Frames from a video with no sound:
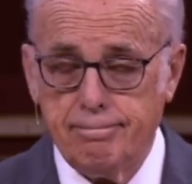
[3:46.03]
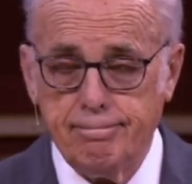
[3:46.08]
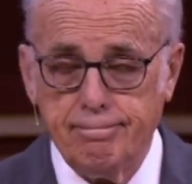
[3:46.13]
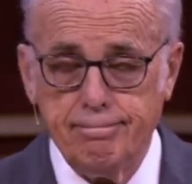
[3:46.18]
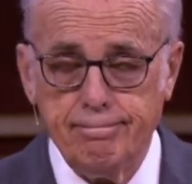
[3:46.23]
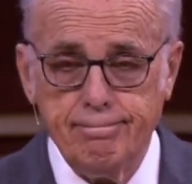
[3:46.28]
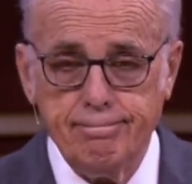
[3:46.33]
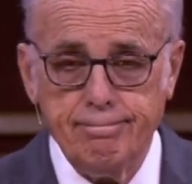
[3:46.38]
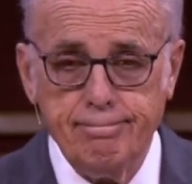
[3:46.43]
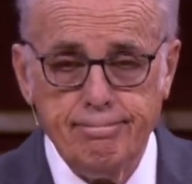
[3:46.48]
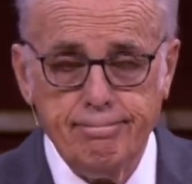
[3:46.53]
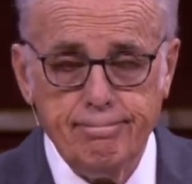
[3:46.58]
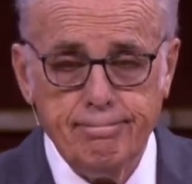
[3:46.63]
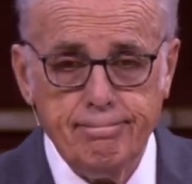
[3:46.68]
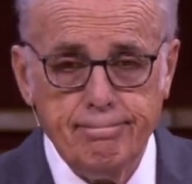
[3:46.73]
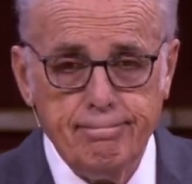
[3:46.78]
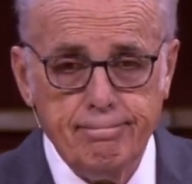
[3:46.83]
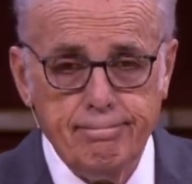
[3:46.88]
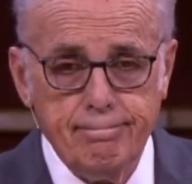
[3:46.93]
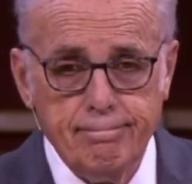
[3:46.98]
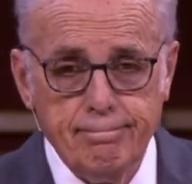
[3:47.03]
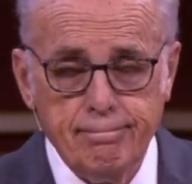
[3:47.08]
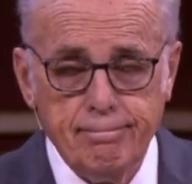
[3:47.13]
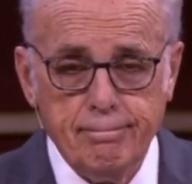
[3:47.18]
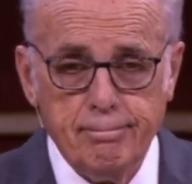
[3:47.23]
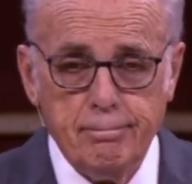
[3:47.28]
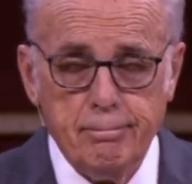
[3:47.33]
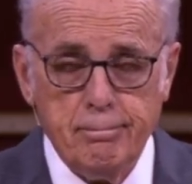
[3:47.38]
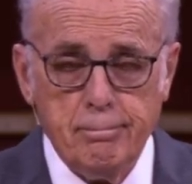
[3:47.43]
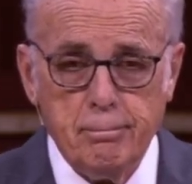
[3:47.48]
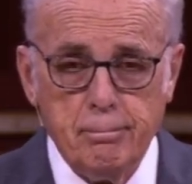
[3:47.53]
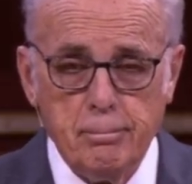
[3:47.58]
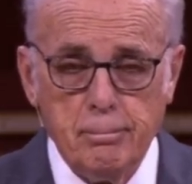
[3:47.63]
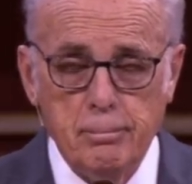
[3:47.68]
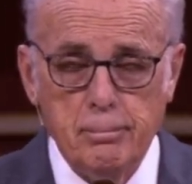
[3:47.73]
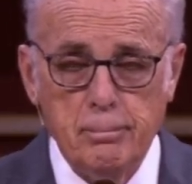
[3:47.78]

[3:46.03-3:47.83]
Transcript: (no one is talking)